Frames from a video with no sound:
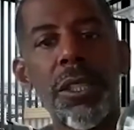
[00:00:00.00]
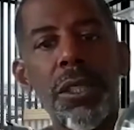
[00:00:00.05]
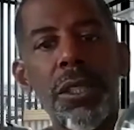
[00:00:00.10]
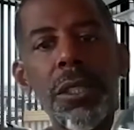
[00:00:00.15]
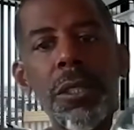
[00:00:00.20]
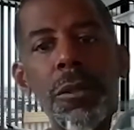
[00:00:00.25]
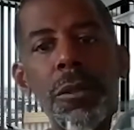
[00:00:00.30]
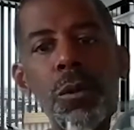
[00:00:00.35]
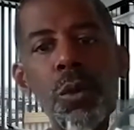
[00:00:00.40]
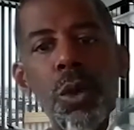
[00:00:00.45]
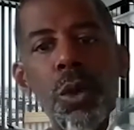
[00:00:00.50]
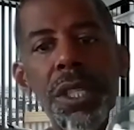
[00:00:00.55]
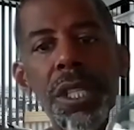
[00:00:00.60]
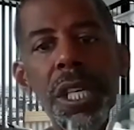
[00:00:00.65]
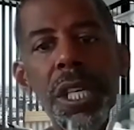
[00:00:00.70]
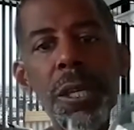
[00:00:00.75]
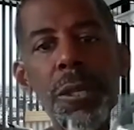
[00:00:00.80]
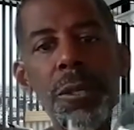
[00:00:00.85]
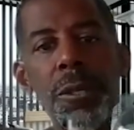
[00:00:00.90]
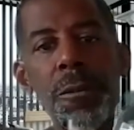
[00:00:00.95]
This is
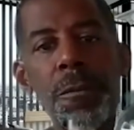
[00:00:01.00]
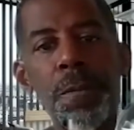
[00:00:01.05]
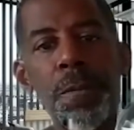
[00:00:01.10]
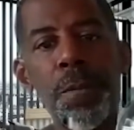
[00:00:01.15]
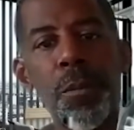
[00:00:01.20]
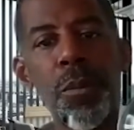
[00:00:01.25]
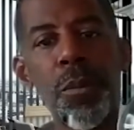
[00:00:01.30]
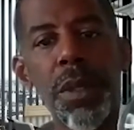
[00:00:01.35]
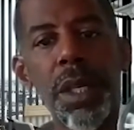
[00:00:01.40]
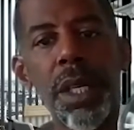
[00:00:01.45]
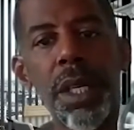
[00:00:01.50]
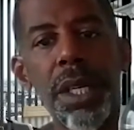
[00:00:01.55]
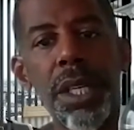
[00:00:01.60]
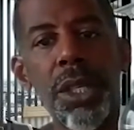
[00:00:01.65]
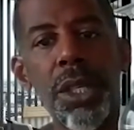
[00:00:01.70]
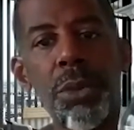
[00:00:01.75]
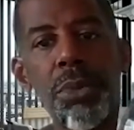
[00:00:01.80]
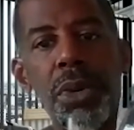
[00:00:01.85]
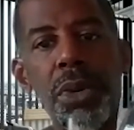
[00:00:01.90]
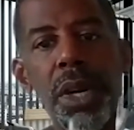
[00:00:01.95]
one of the other
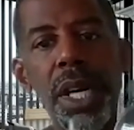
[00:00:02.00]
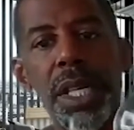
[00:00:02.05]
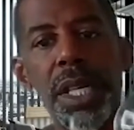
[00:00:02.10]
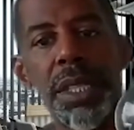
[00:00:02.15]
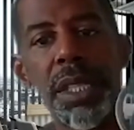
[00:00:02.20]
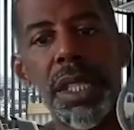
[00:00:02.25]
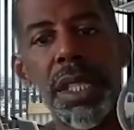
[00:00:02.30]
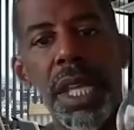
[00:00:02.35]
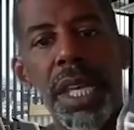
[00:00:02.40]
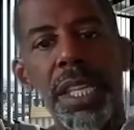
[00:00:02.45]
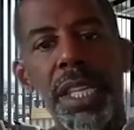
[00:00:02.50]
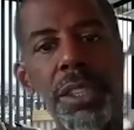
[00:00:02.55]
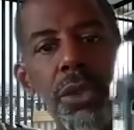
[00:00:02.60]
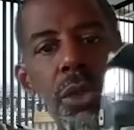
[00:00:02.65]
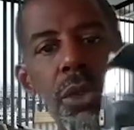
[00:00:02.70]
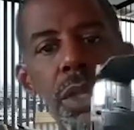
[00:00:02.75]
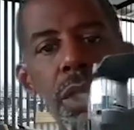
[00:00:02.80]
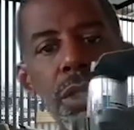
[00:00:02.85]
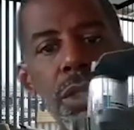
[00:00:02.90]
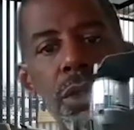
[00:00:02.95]
uh, enterprise
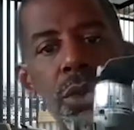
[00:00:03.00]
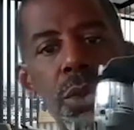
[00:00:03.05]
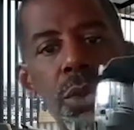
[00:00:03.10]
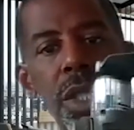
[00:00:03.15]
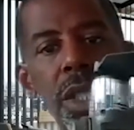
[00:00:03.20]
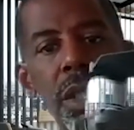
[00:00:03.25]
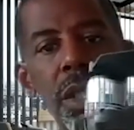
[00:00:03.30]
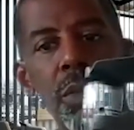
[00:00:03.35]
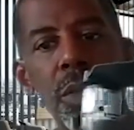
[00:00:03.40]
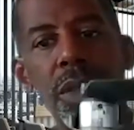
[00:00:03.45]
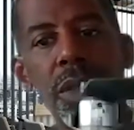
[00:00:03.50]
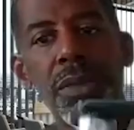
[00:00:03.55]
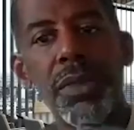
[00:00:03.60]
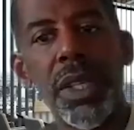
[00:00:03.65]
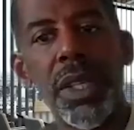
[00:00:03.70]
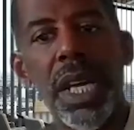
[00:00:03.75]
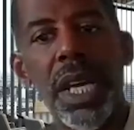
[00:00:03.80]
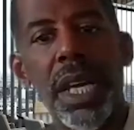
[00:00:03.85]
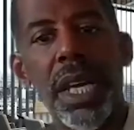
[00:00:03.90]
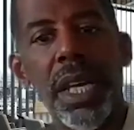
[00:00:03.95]
class drones we, we
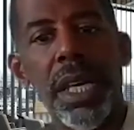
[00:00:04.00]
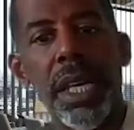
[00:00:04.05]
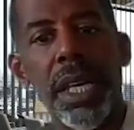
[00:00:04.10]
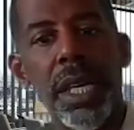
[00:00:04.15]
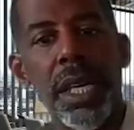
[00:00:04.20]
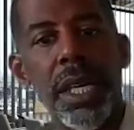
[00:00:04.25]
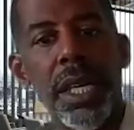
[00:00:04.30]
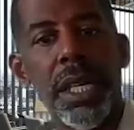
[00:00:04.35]
fly.